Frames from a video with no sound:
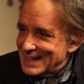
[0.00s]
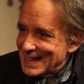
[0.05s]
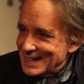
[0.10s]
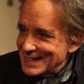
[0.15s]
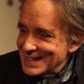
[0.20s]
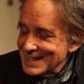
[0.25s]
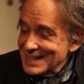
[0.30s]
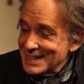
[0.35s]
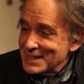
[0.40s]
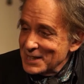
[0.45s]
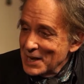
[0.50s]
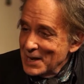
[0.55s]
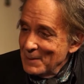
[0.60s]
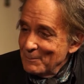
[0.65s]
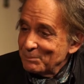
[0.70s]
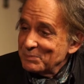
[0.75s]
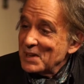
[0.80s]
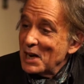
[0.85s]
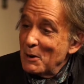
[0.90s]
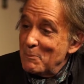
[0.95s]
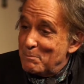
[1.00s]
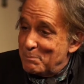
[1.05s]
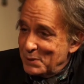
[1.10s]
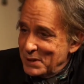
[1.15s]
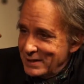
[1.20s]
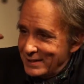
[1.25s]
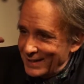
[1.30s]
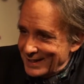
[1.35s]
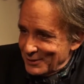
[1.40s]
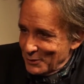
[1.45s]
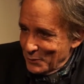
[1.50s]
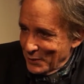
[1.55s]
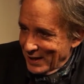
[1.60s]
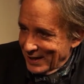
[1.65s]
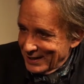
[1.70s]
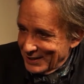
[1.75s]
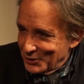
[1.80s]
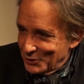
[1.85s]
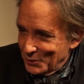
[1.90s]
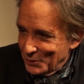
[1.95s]
doesn't
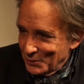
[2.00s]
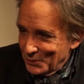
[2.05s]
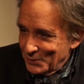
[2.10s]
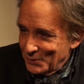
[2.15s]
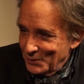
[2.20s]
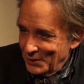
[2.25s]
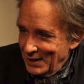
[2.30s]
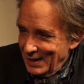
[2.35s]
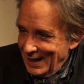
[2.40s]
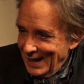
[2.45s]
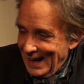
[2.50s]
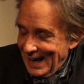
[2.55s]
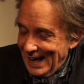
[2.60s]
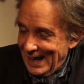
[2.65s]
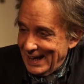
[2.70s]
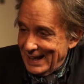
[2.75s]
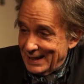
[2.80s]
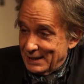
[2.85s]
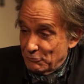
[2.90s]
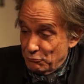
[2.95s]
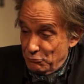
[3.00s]
obliterate you, it